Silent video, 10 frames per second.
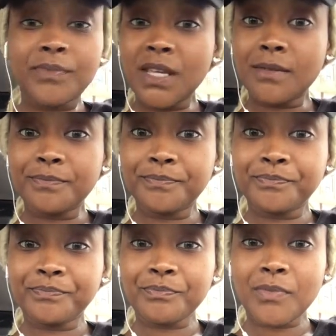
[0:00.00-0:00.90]
yeah.
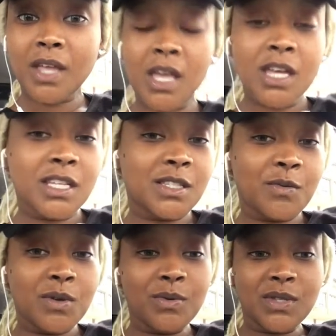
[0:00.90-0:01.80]
So
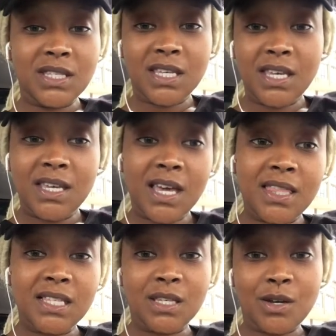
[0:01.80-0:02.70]
we will see how
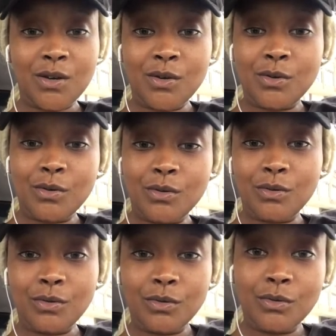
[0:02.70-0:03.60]
this
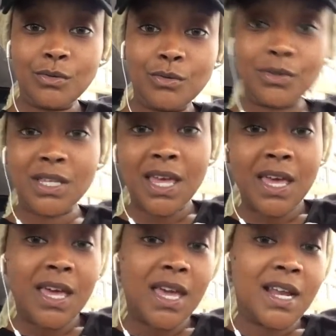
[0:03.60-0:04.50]
goes.
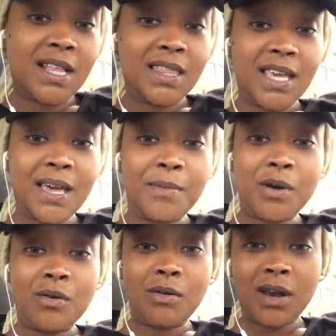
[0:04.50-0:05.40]
And I think I'm
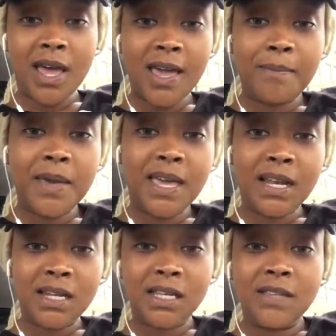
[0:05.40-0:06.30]
gonna like
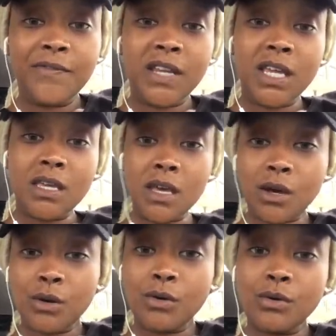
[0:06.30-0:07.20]
making these
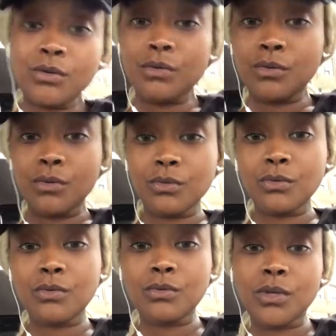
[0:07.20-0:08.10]

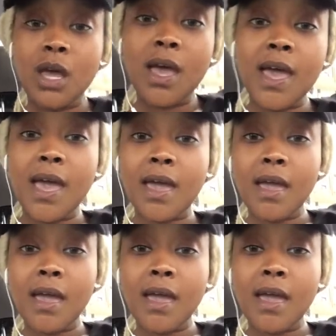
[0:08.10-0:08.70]
videos. Eh,